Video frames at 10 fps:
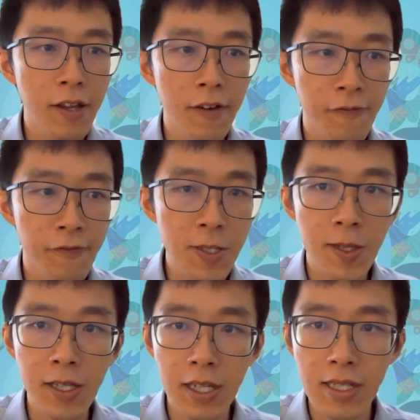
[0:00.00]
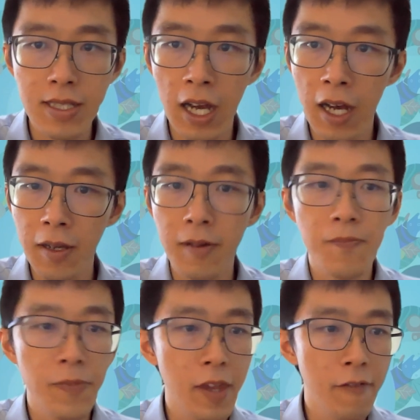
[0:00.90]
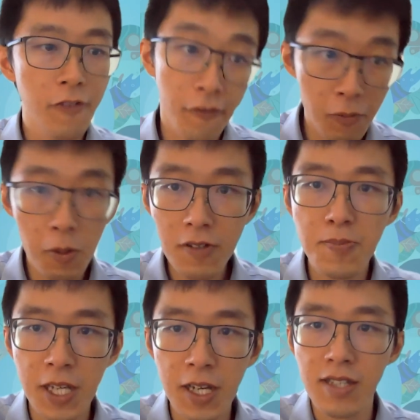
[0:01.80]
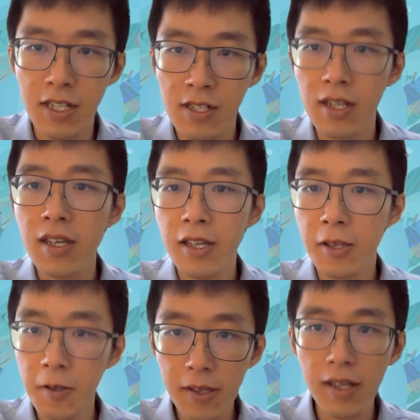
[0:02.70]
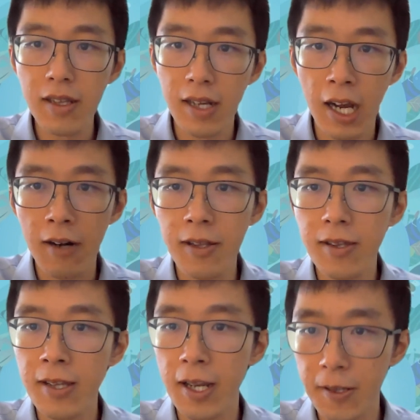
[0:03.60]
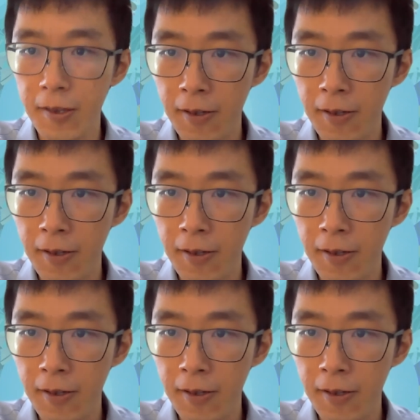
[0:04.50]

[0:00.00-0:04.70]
The first one is for both speakers, actually. Do you think the current